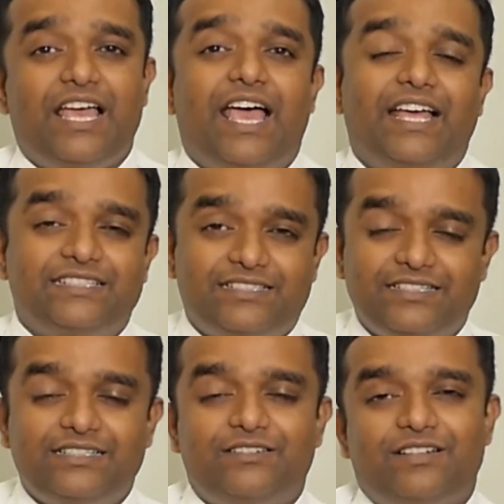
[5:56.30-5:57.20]
And
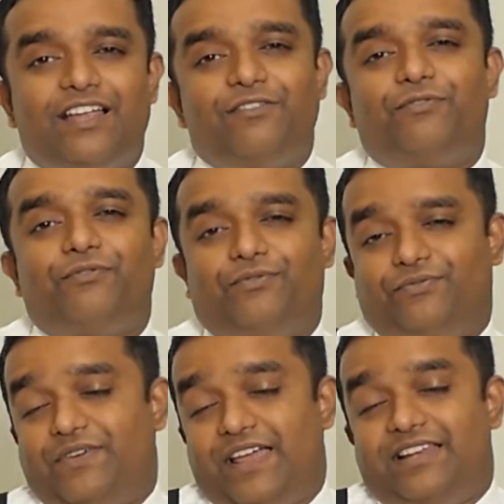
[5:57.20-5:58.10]
third and
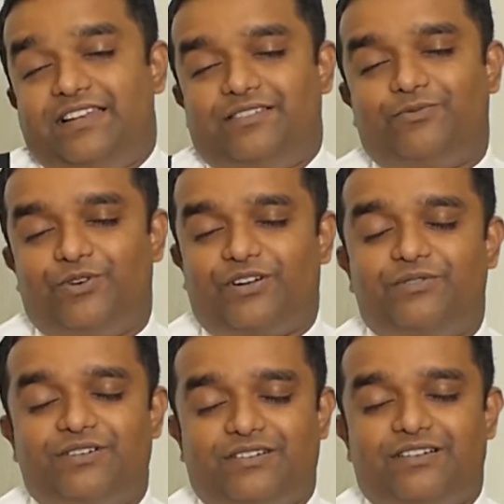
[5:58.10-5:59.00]
final,
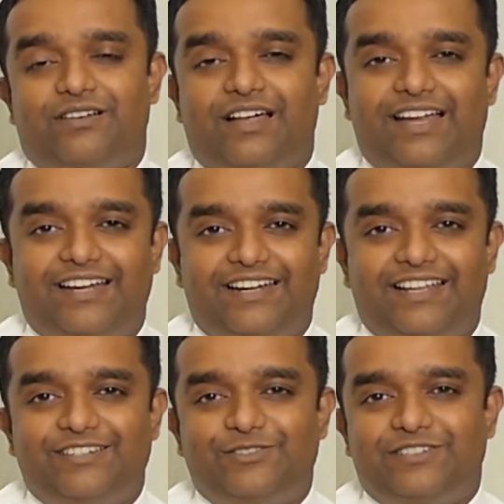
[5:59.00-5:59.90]
whatever I'd
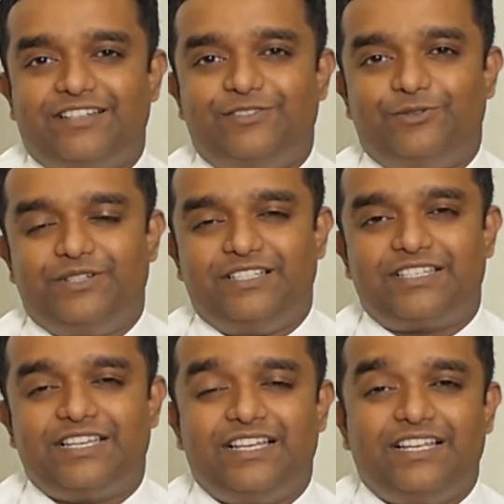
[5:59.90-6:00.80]
like to tell you
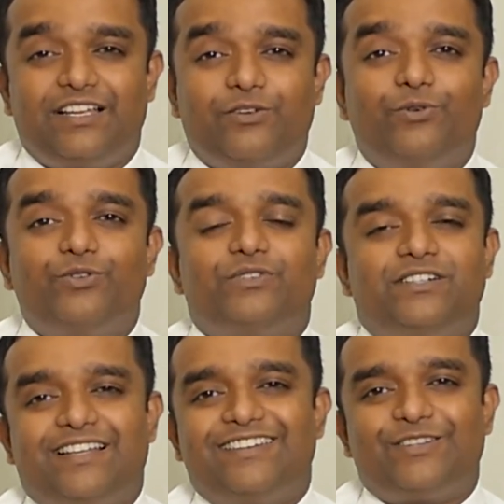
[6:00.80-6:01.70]
is, go to a
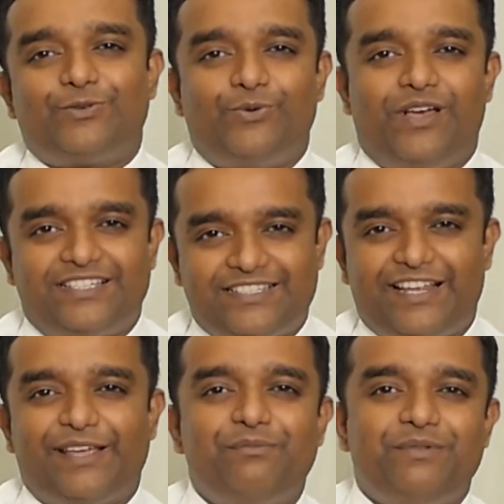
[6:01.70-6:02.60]
dentist who has
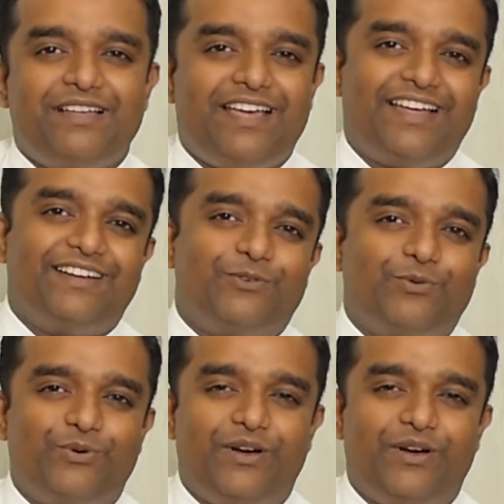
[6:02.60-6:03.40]
time and who